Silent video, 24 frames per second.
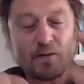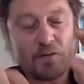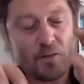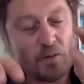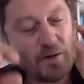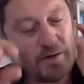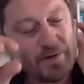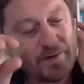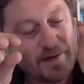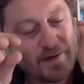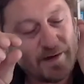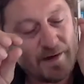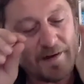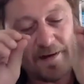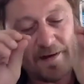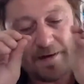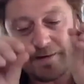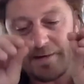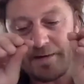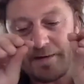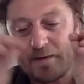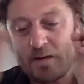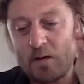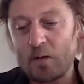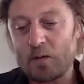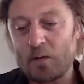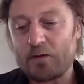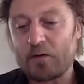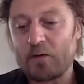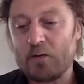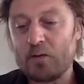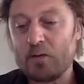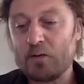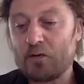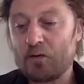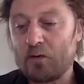So it selected all the
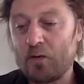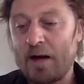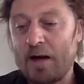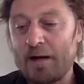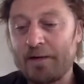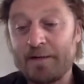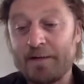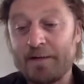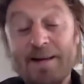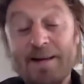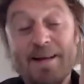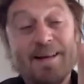good tracks.